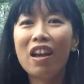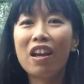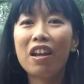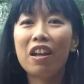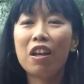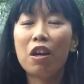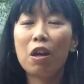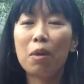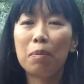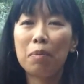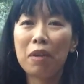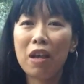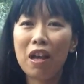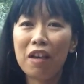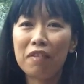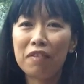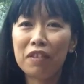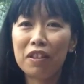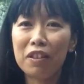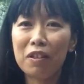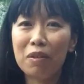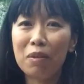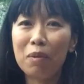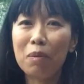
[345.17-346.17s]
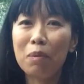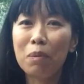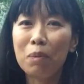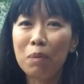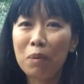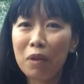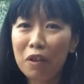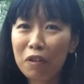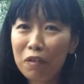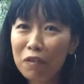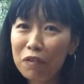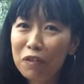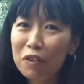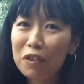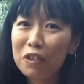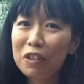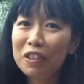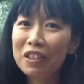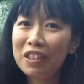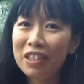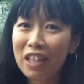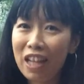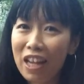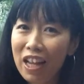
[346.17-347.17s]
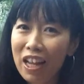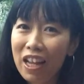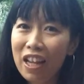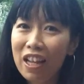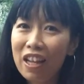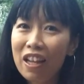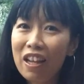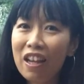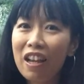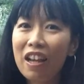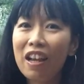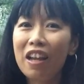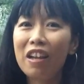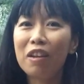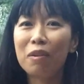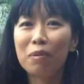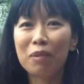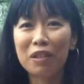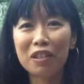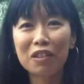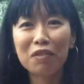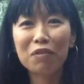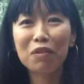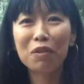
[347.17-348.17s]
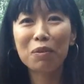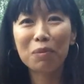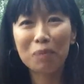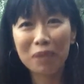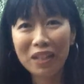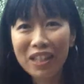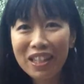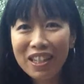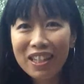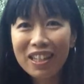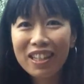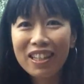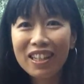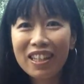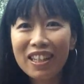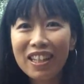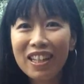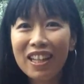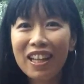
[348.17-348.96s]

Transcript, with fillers: and I hope you have a wonderful day and a restful week.